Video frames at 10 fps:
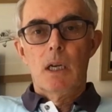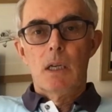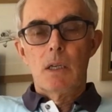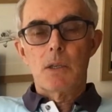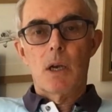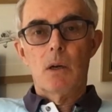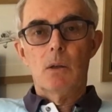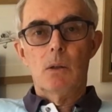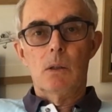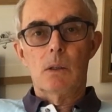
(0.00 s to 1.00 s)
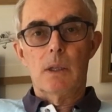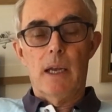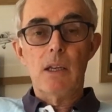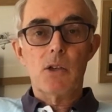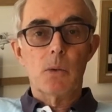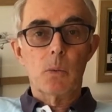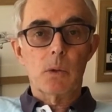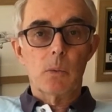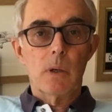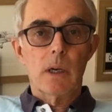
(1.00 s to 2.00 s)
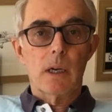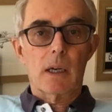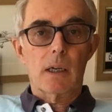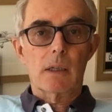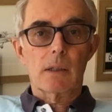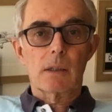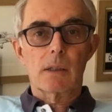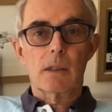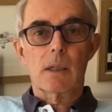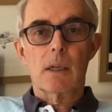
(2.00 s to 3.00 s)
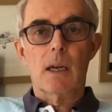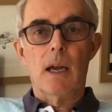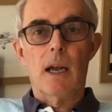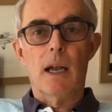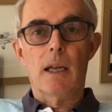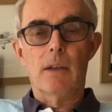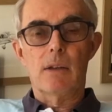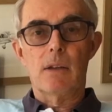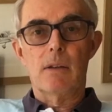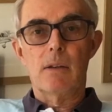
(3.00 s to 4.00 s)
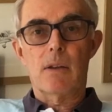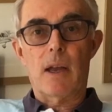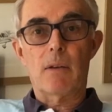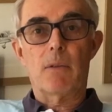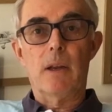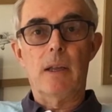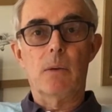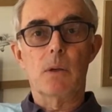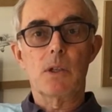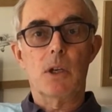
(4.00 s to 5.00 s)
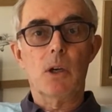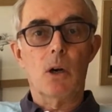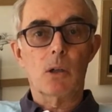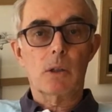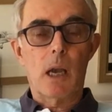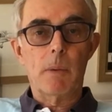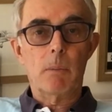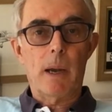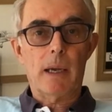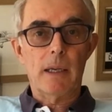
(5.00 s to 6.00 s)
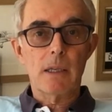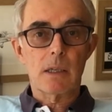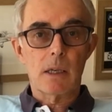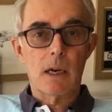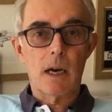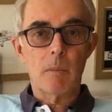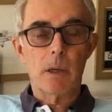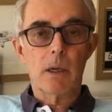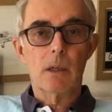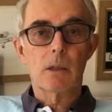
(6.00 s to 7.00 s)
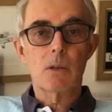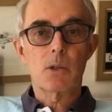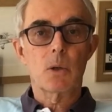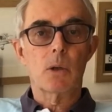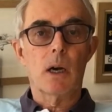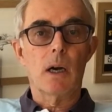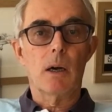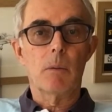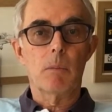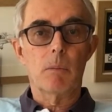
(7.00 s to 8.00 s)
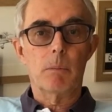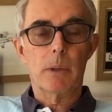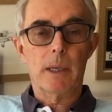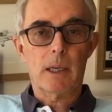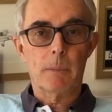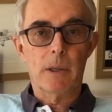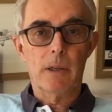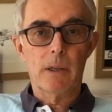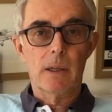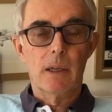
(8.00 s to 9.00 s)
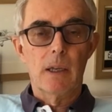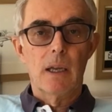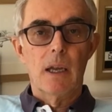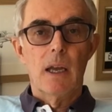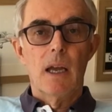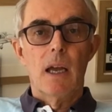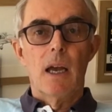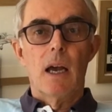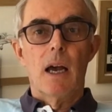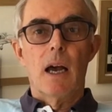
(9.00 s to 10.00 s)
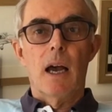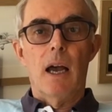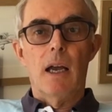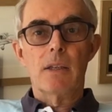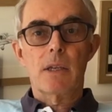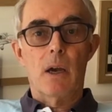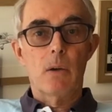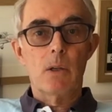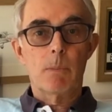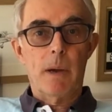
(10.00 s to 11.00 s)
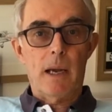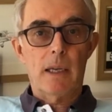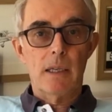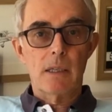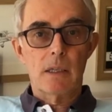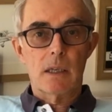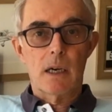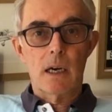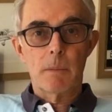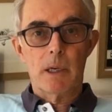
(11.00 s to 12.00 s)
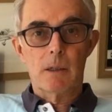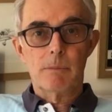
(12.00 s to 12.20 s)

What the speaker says: So the engine wouldn't work, and thankfully there was a yacht coming back into the harbour who saw our predicament and towed us back into the harbour.